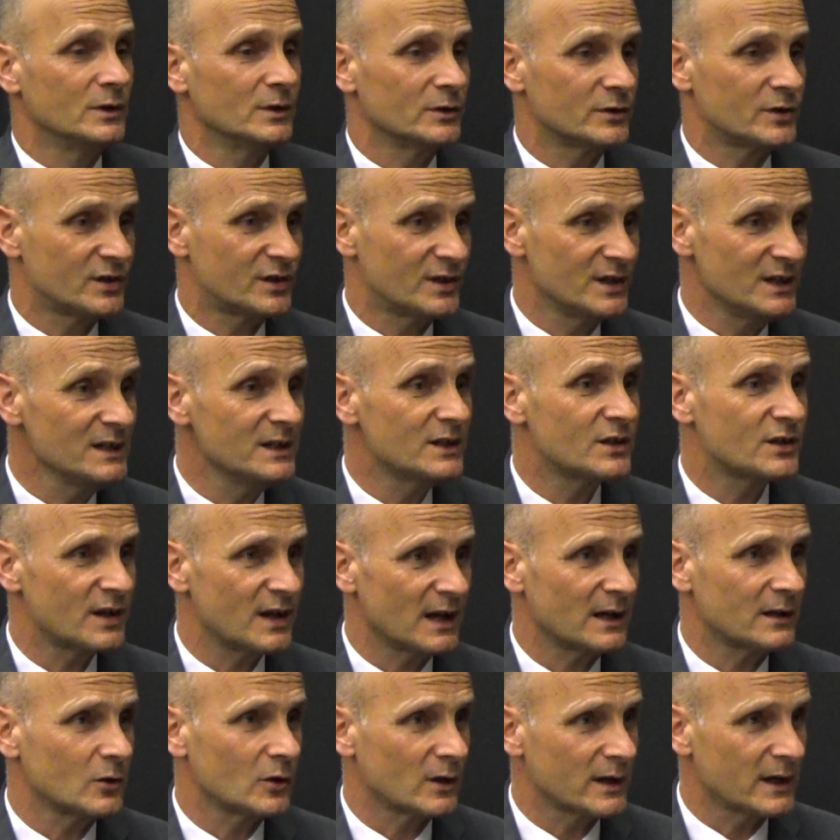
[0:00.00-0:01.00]
the seed
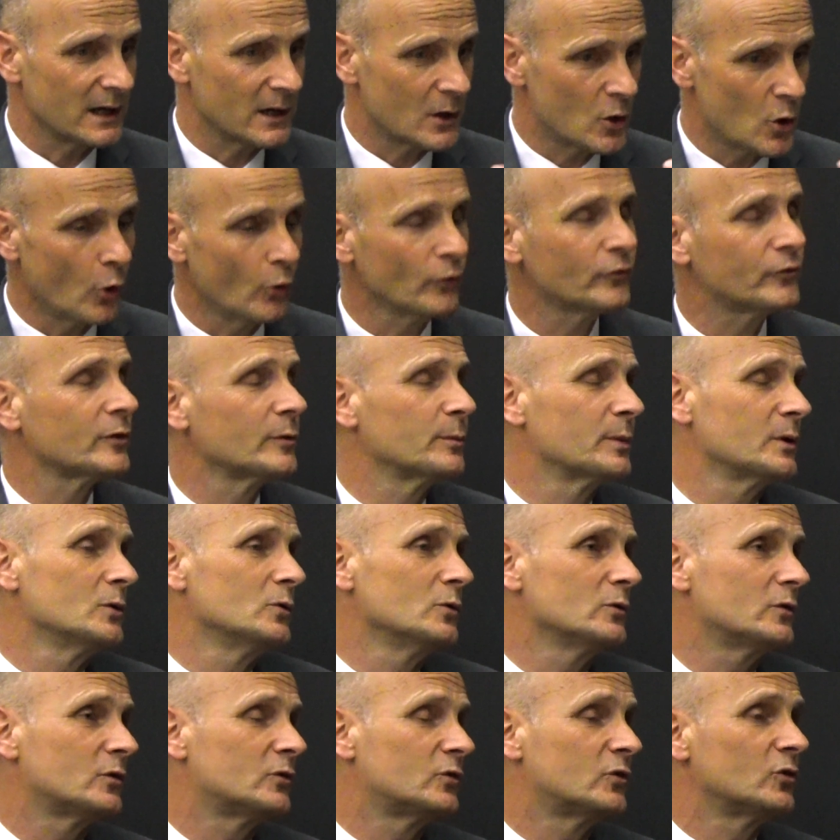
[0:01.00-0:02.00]
sector can
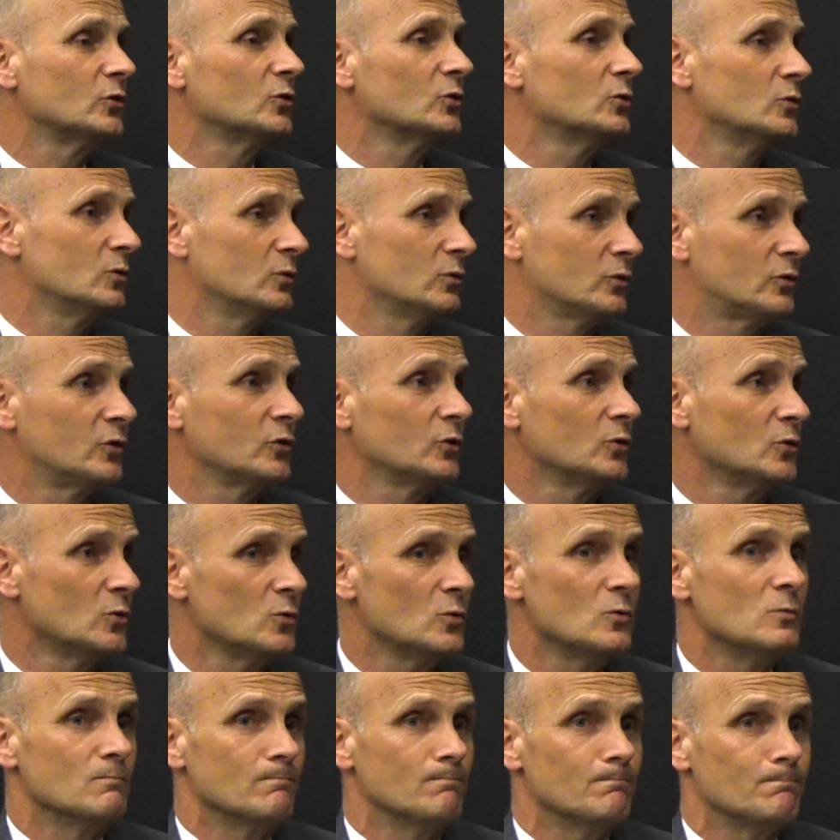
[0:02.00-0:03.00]
contribute
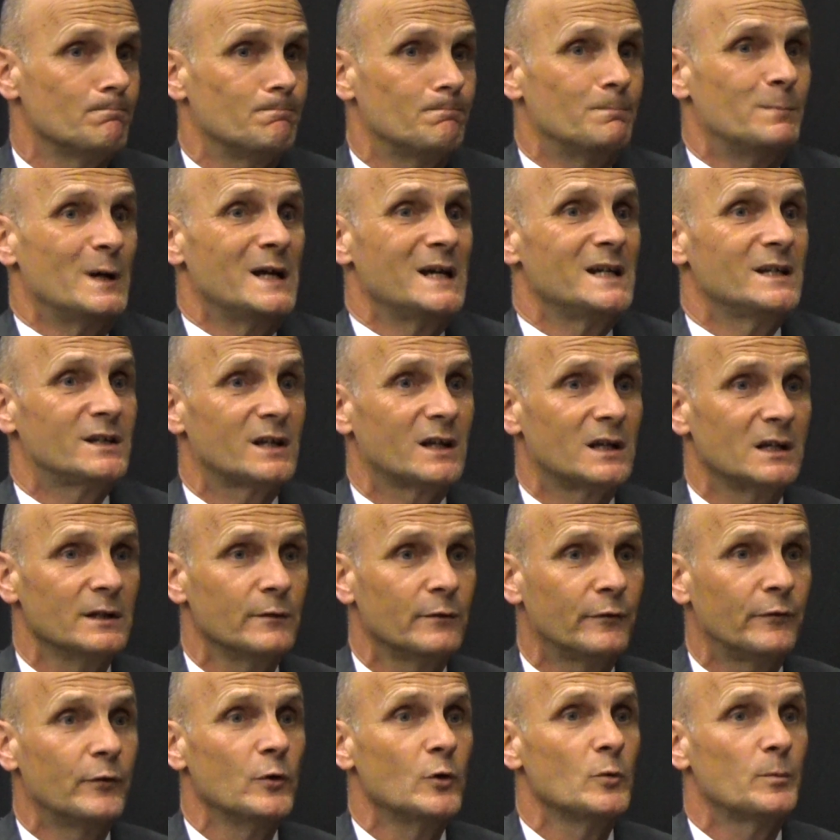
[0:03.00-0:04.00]
to basically
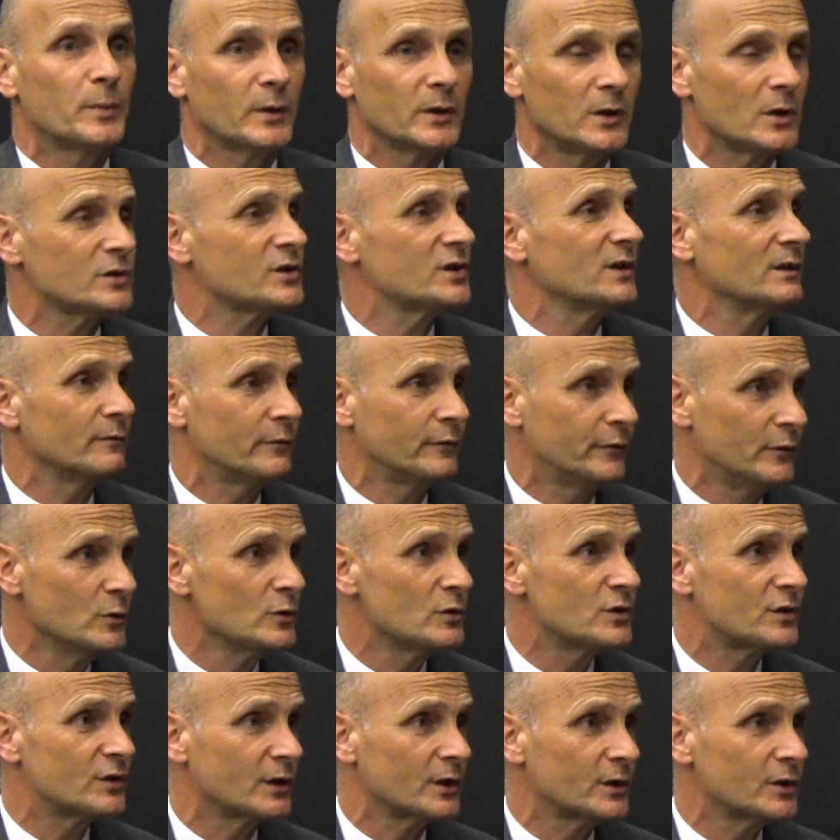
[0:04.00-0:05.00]
food production and
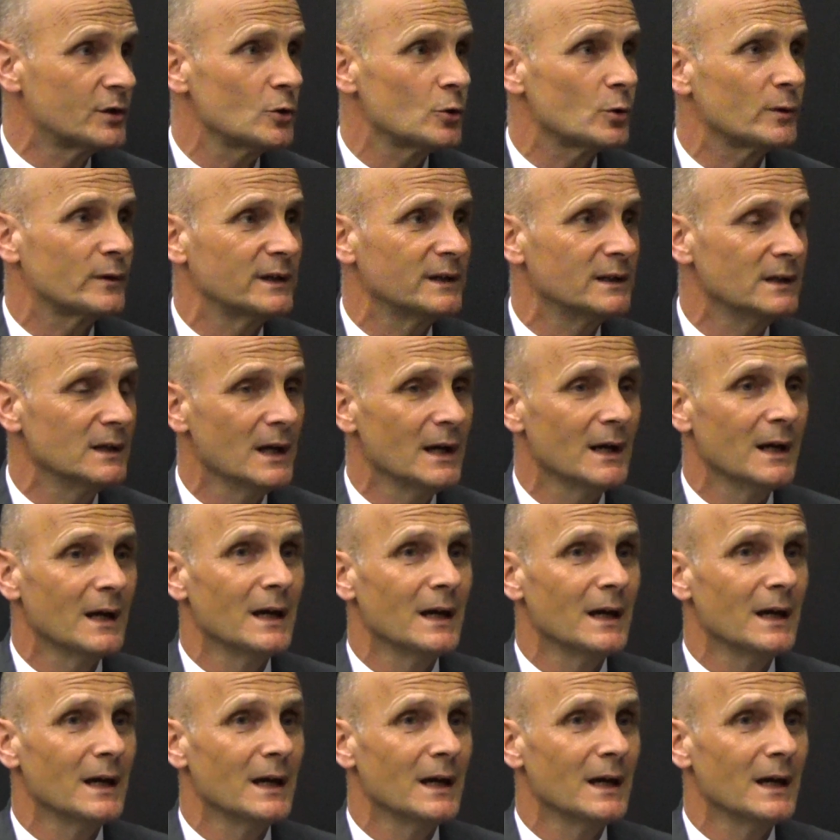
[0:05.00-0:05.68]
food security,